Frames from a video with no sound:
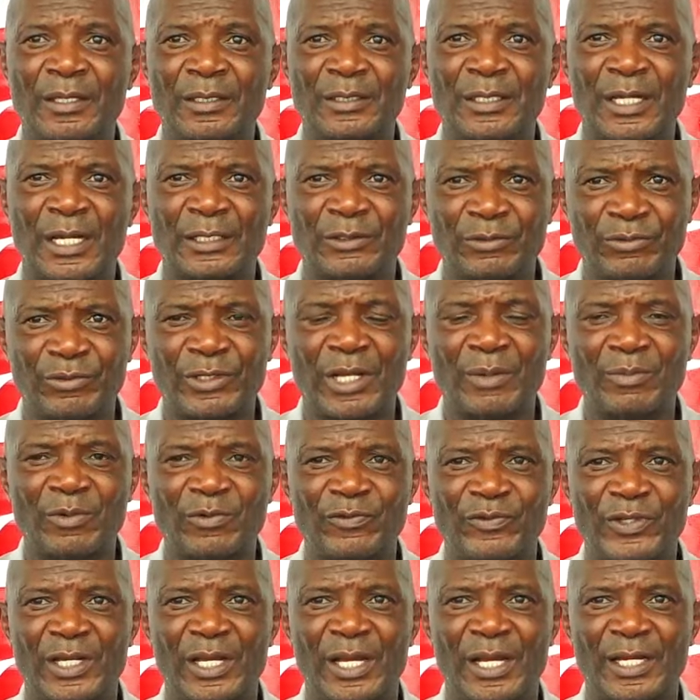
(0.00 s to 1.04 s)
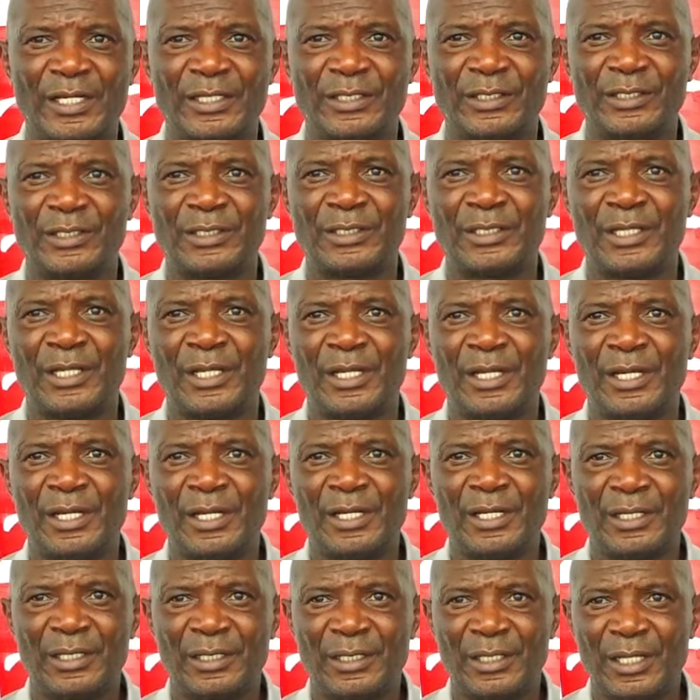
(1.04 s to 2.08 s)
yeah, to some of the guys,
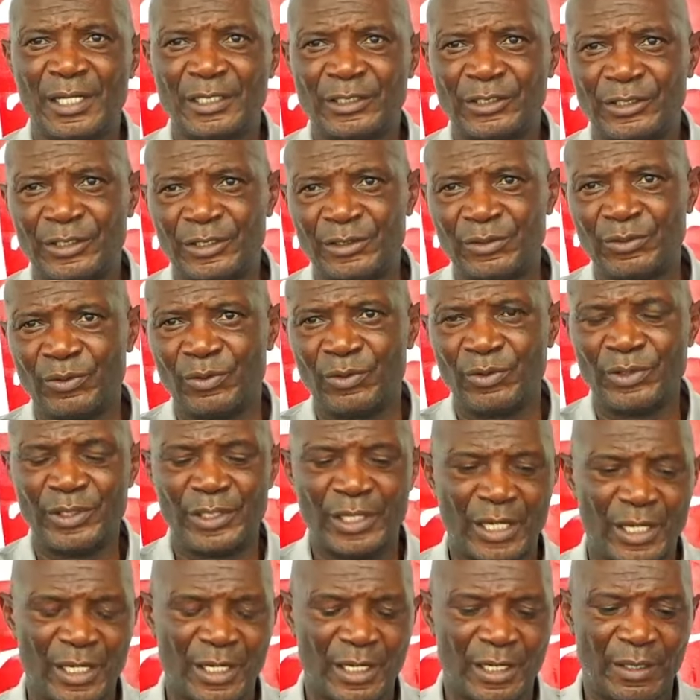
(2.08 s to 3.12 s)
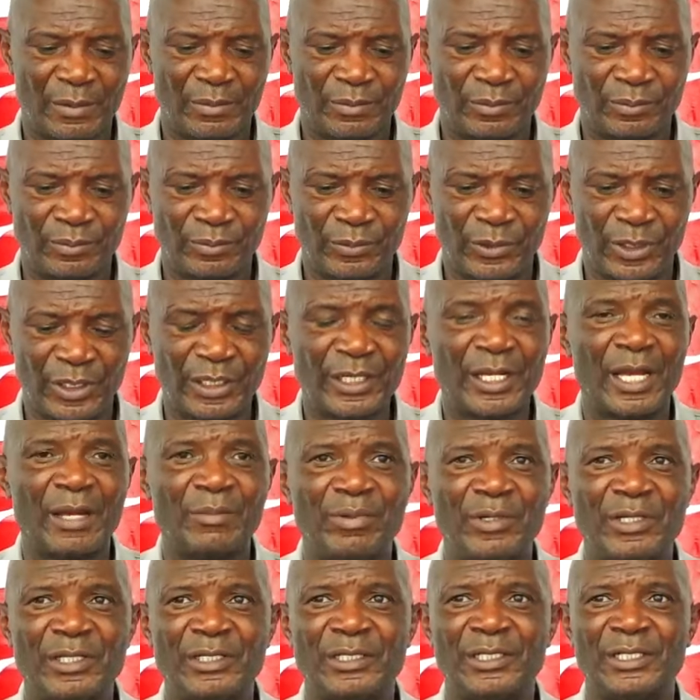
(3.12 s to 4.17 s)
they are still on
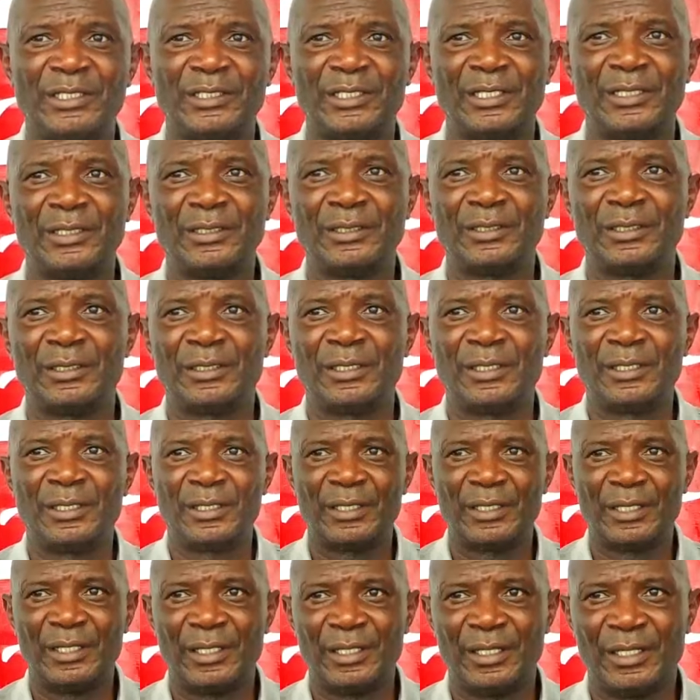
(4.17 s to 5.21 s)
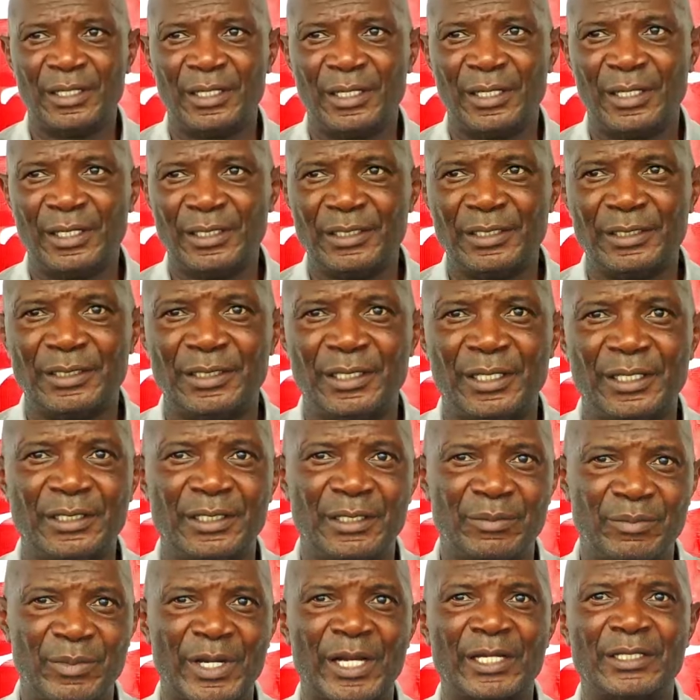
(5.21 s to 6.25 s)
rehabilitation. Any day
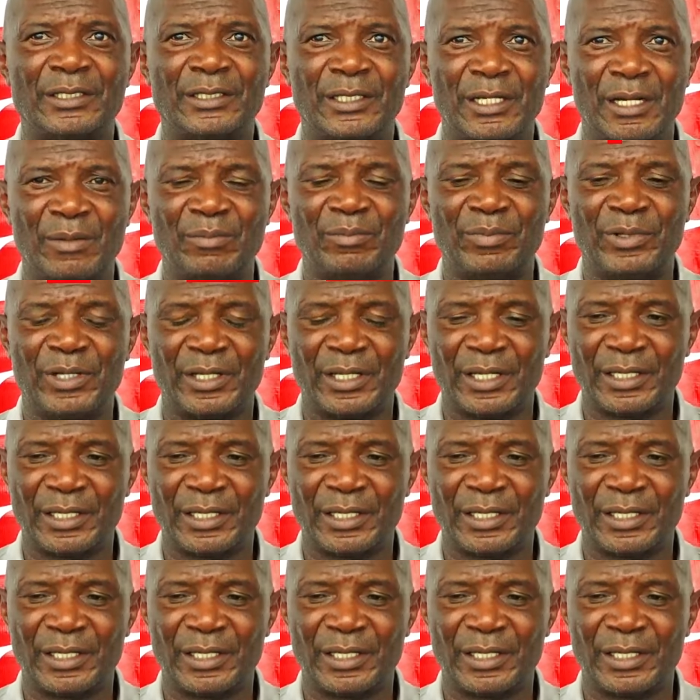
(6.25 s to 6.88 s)
they might come back